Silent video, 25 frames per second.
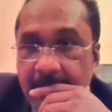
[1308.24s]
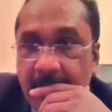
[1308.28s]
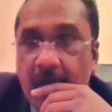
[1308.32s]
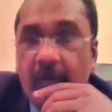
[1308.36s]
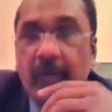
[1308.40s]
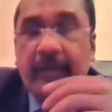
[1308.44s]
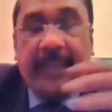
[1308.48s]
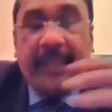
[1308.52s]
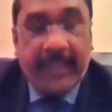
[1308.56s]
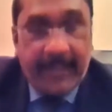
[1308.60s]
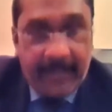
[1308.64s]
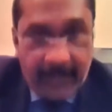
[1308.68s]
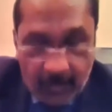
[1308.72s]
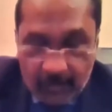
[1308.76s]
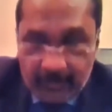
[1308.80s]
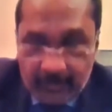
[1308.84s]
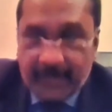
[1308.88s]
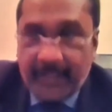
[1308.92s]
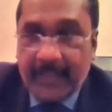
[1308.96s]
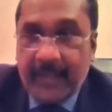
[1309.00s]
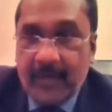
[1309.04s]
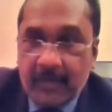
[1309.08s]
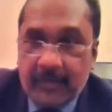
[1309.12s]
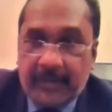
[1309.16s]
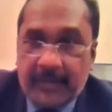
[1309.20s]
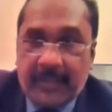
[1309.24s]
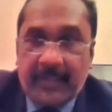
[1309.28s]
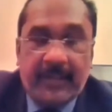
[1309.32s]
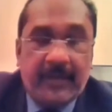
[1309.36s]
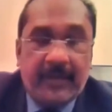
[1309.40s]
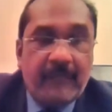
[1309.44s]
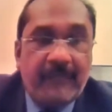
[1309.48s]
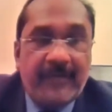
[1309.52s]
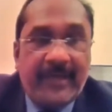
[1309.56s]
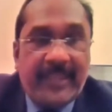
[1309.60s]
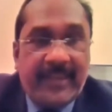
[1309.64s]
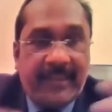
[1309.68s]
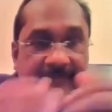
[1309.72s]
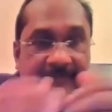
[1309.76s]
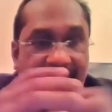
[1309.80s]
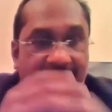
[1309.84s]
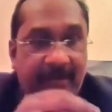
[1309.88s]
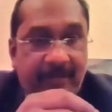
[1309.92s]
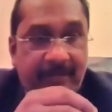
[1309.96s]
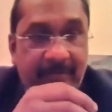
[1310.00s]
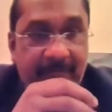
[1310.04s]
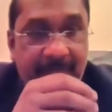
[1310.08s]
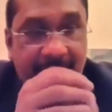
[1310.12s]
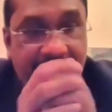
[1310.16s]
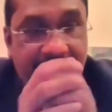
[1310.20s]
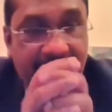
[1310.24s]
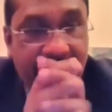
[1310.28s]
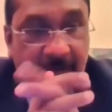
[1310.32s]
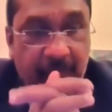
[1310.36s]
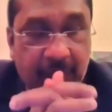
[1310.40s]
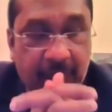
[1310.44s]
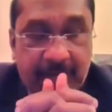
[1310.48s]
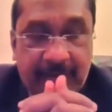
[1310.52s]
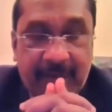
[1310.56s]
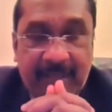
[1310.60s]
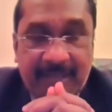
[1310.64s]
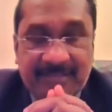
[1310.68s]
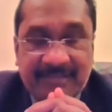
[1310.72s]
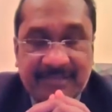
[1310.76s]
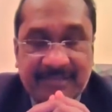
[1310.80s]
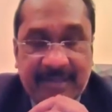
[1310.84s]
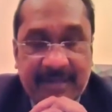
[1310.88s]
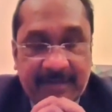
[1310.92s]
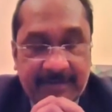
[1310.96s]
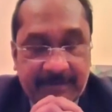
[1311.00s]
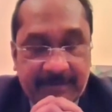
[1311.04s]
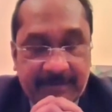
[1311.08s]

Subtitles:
Okay, okay, okay. Very well. Very good. Excellent.